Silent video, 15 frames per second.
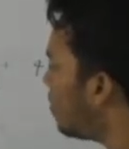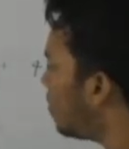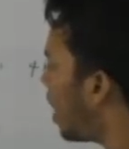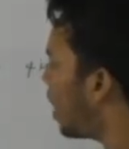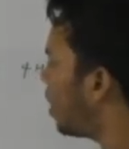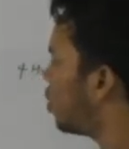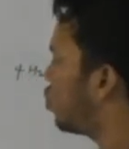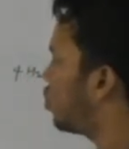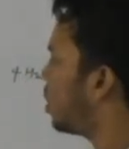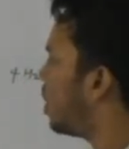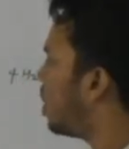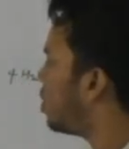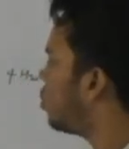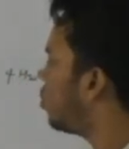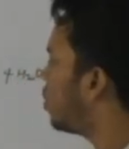minus
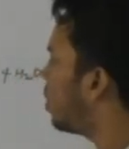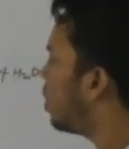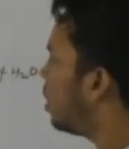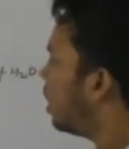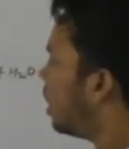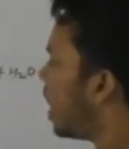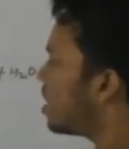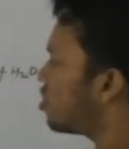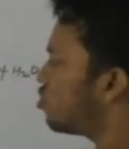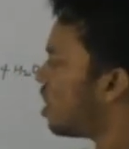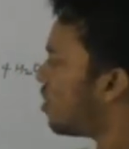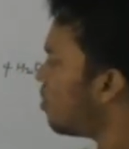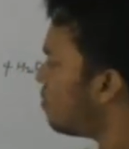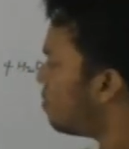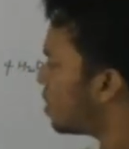charge and
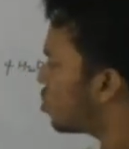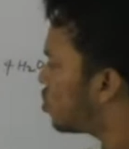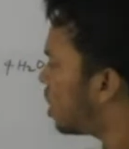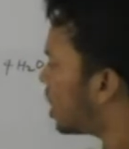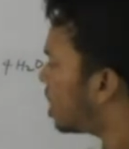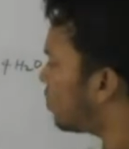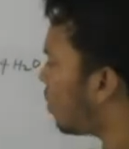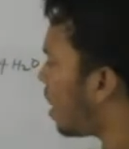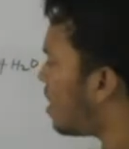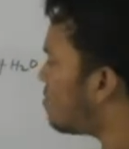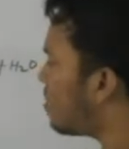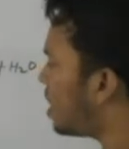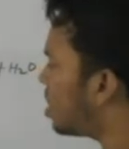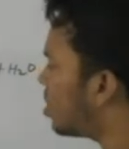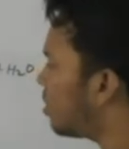7 plus charge, 5
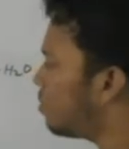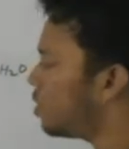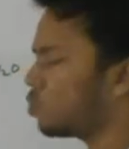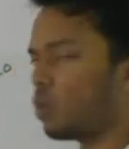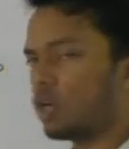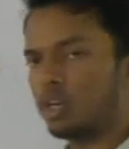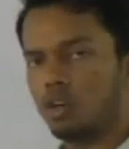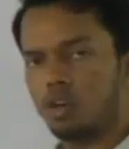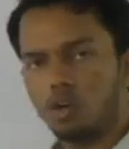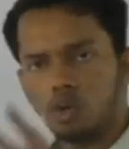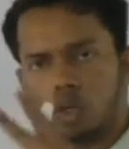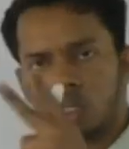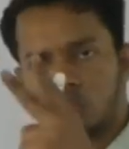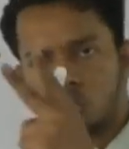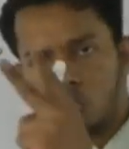minus charge means what?
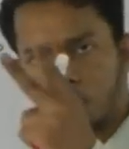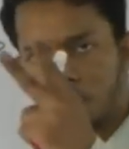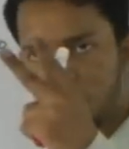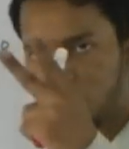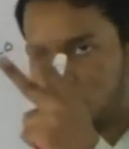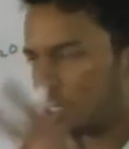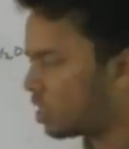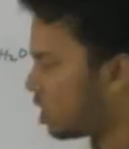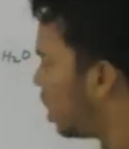Total 2 plus charge.